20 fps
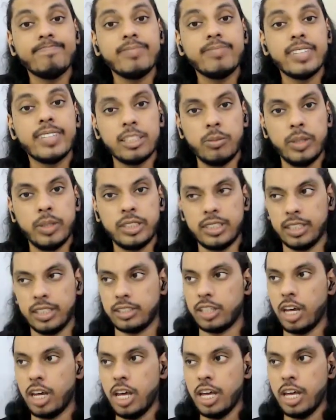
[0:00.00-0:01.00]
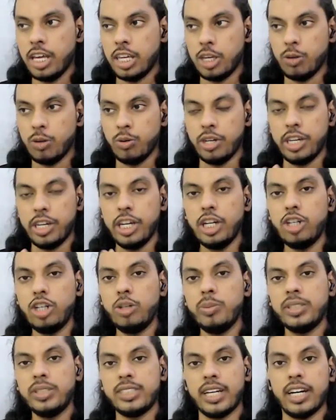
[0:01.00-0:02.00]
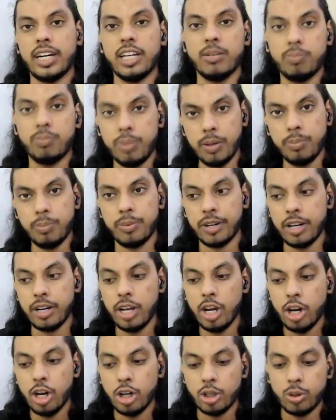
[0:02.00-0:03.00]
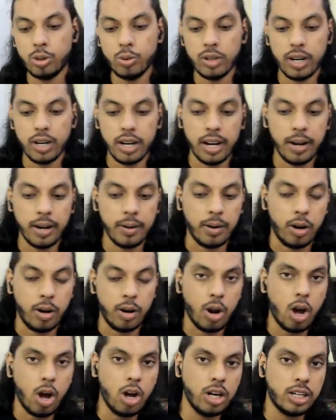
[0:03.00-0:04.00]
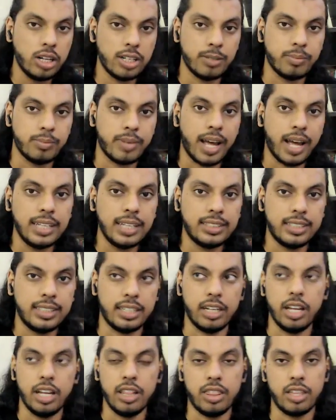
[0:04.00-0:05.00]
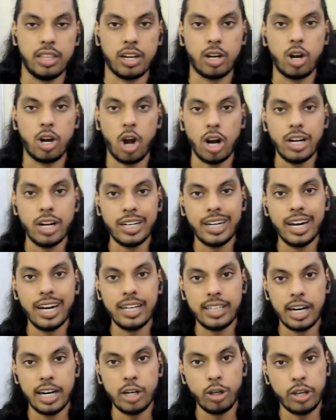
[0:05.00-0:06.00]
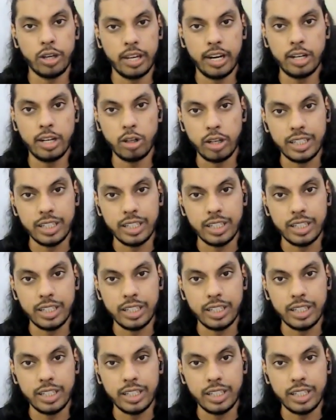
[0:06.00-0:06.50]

Does it make sense? You need to be sending people to a long-term asset. The content that you create on